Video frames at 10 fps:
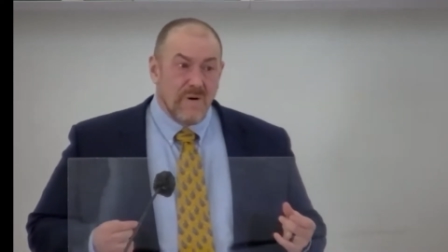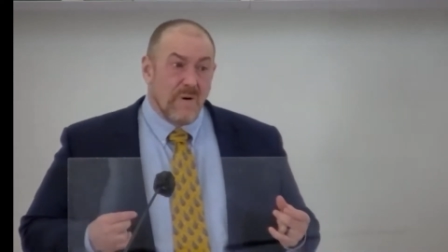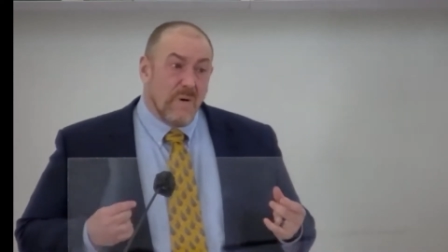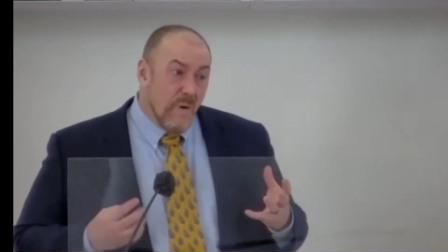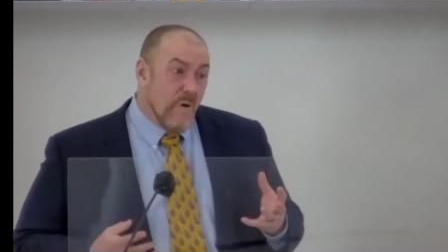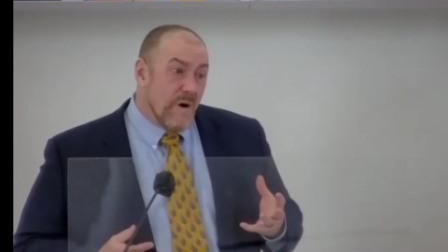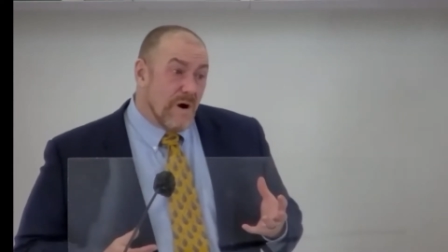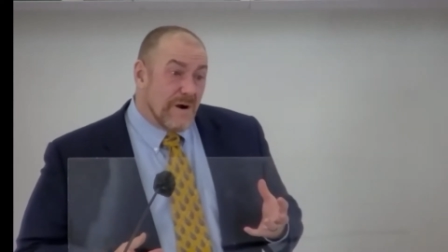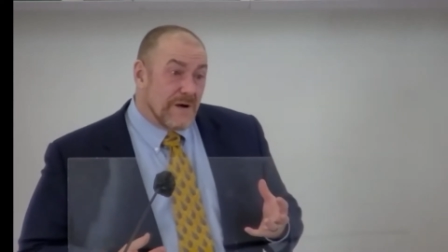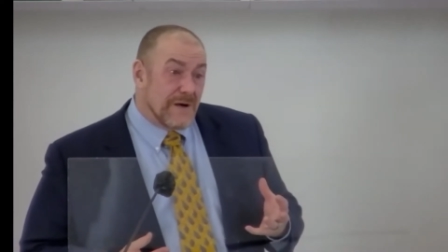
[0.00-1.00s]

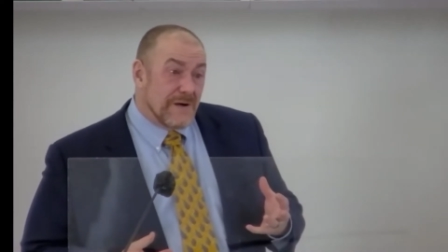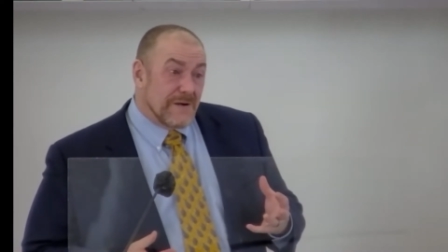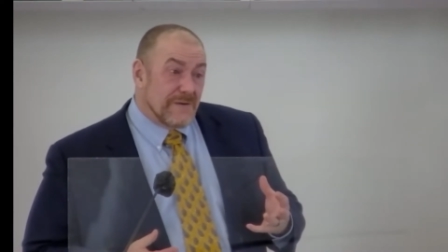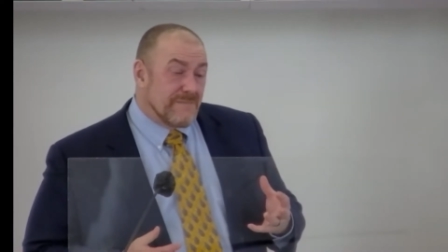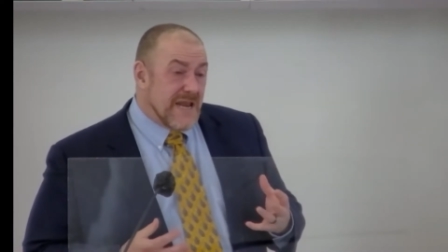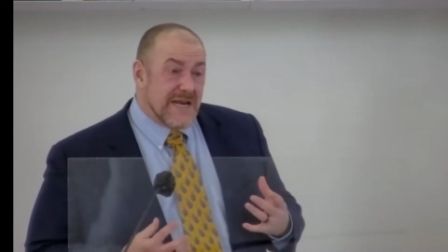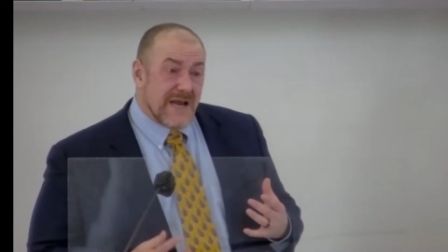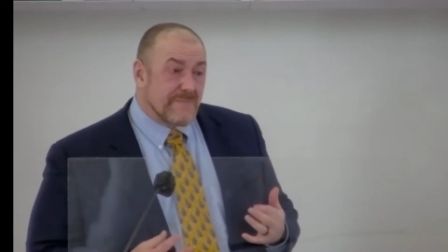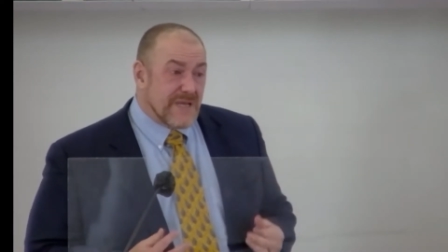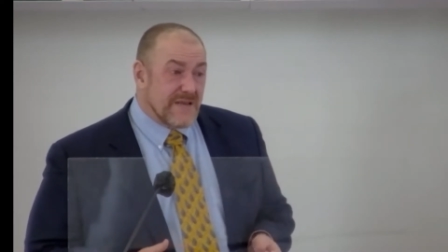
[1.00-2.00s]
Or may
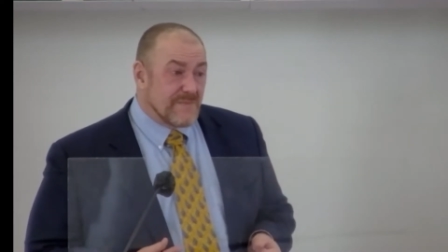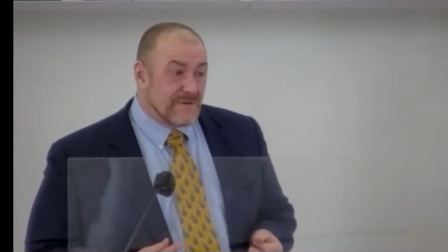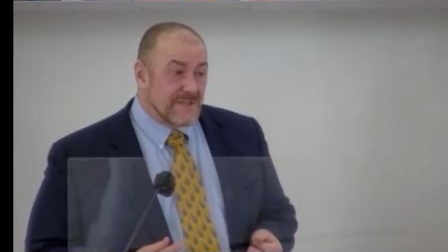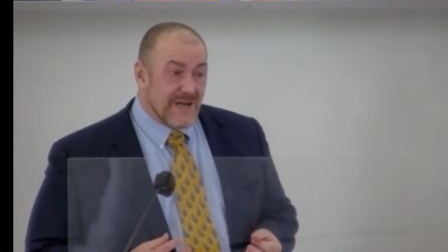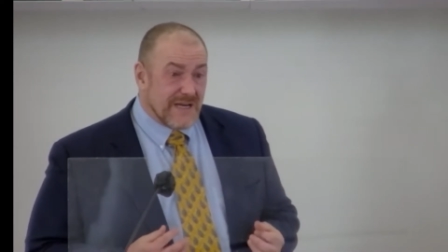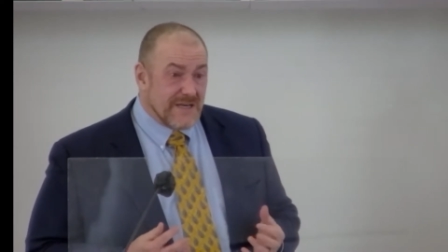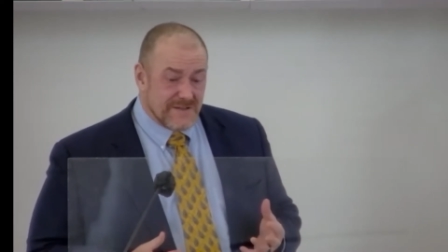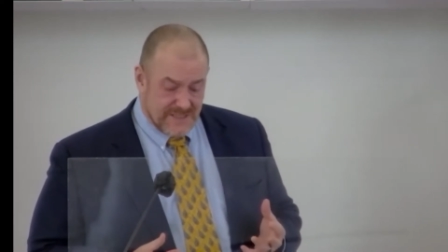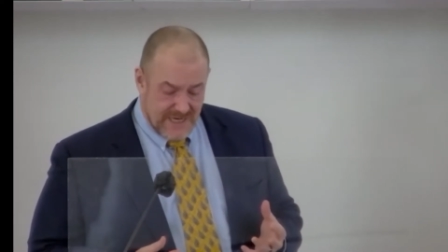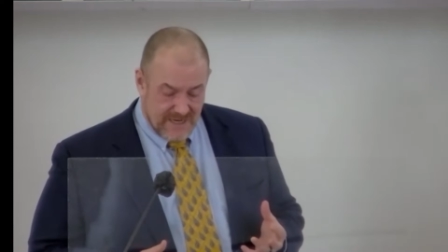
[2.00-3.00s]
not be able to
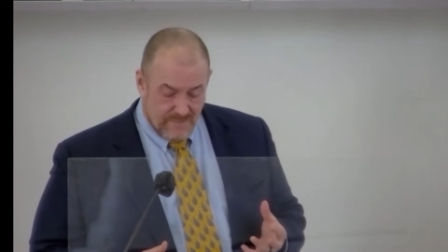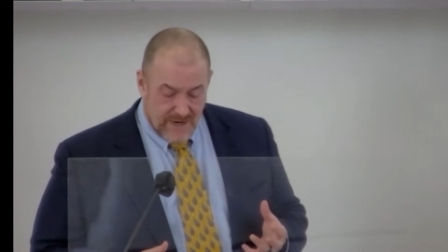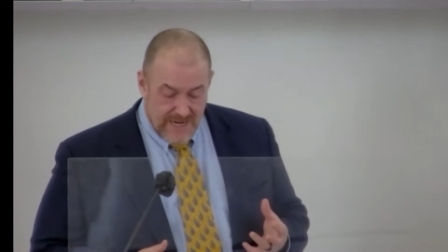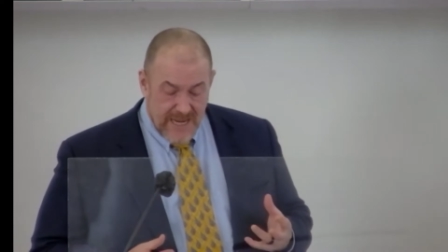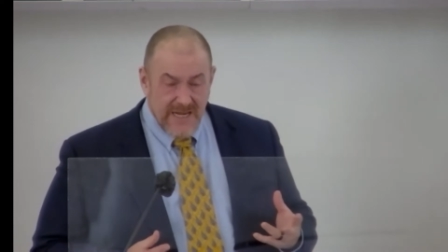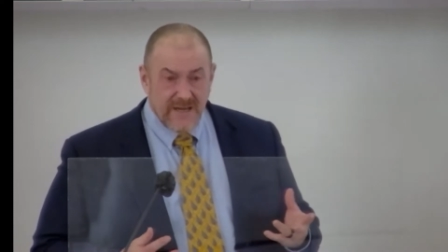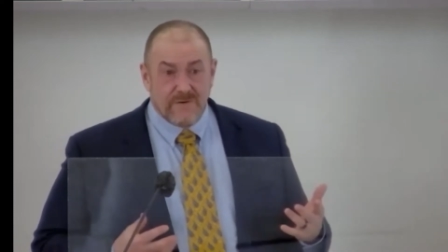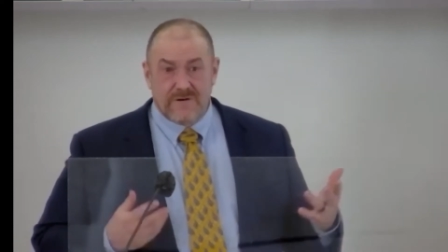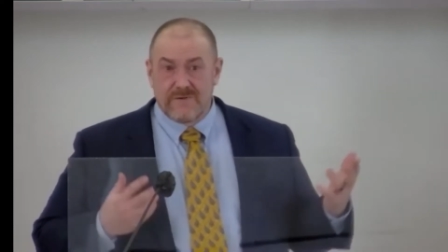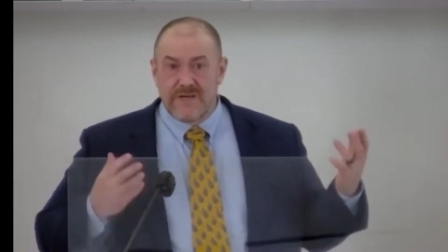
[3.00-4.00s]
understand why
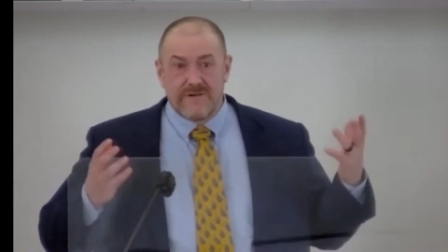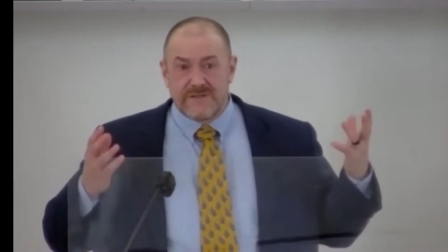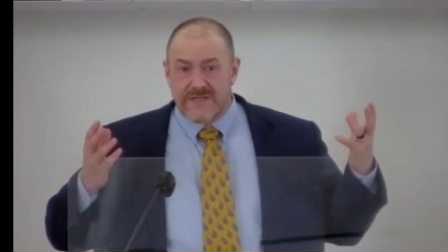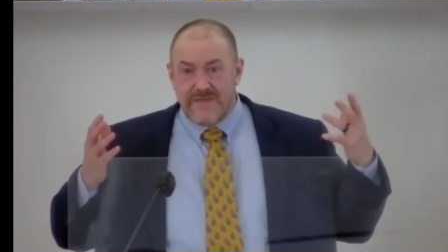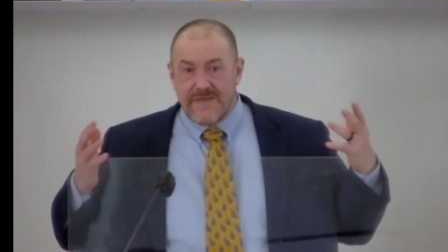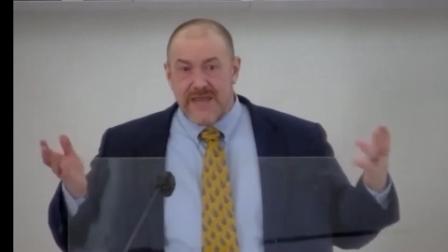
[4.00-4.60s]
anyone would use a they